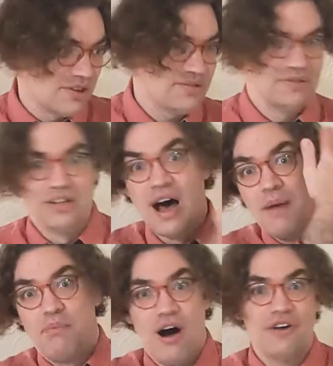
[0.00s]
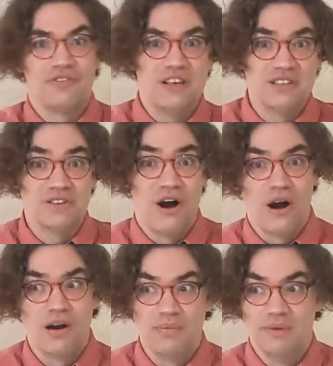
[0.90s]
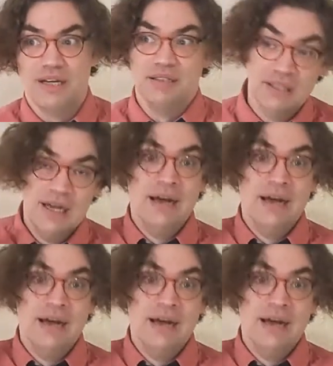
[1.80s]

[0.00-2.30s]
You know, lop off this arm and